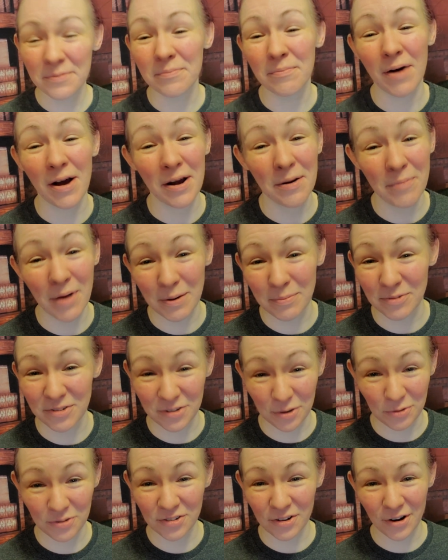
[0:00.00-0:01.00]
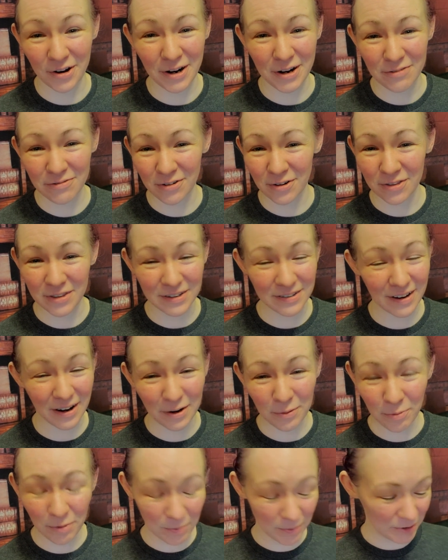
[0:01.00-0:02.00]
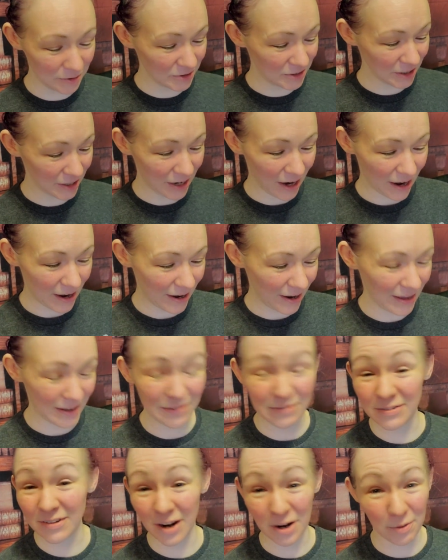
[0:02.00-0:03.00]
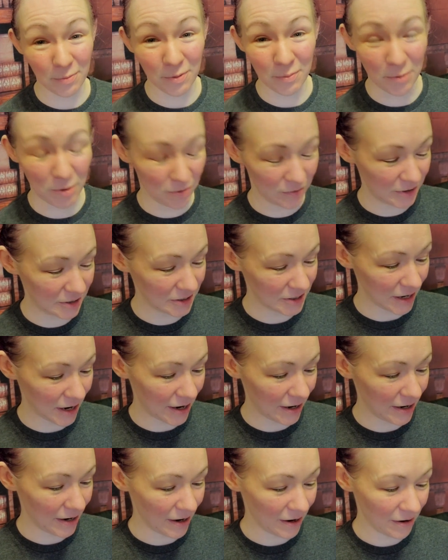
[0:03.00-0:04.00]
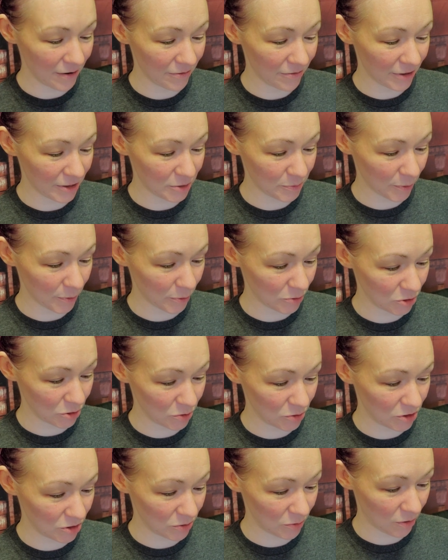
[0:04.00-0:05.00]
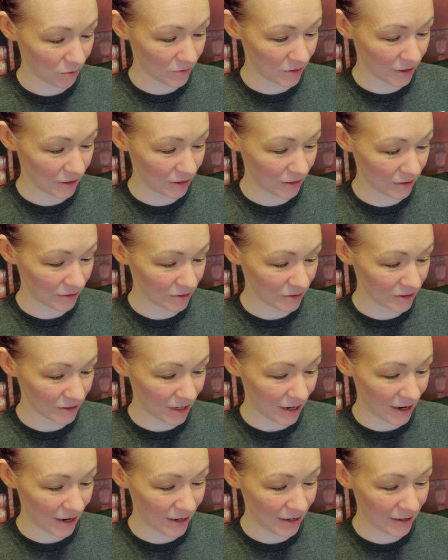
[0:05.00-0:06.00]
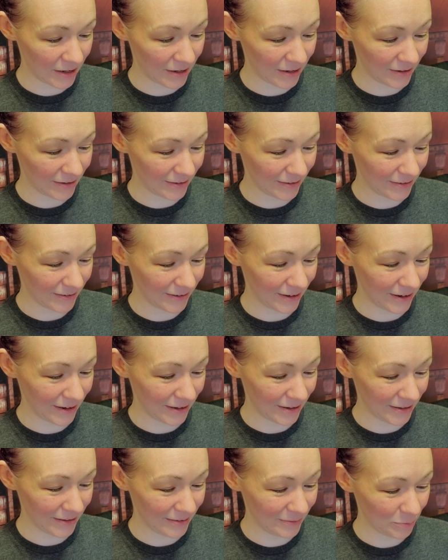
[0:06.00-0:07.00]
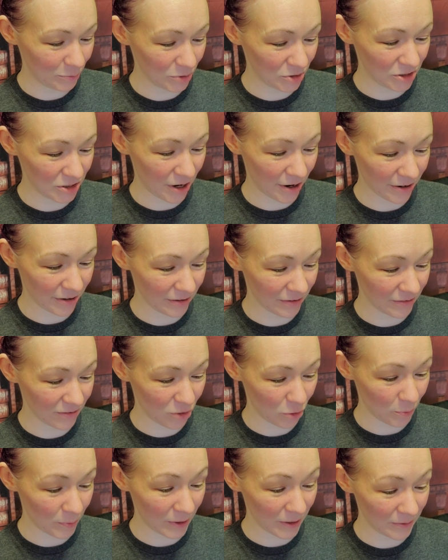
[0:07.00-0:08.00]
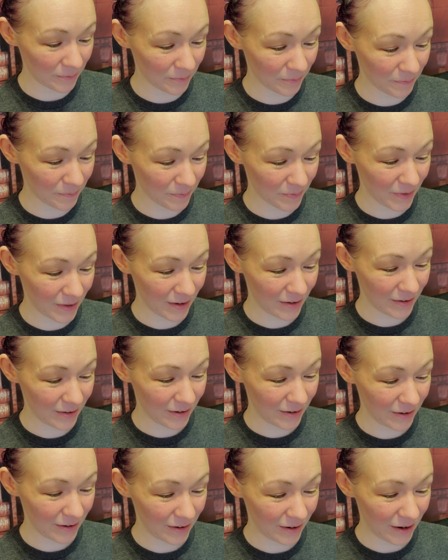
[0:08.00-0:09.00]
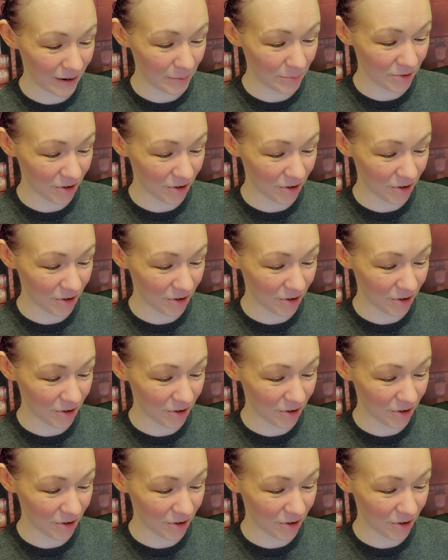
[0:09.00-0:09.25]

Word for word: Mom, I'm so sorry for all the terrible music and terrible movies I have exposed you to over the years. I I was young and stupid. I'm